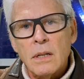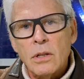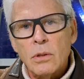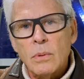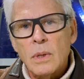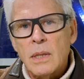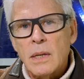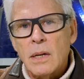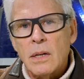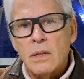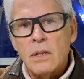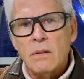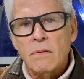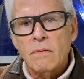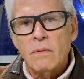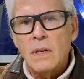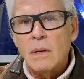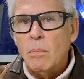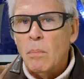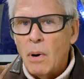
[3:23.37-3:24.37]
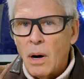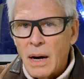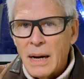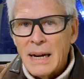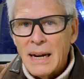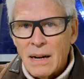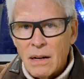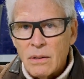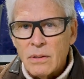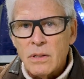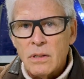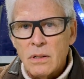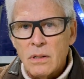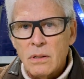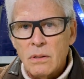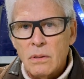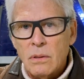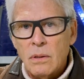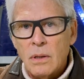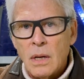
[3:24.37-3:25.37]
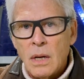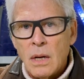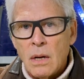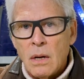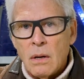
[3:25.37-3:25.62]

at 3,000 feet, my altitude,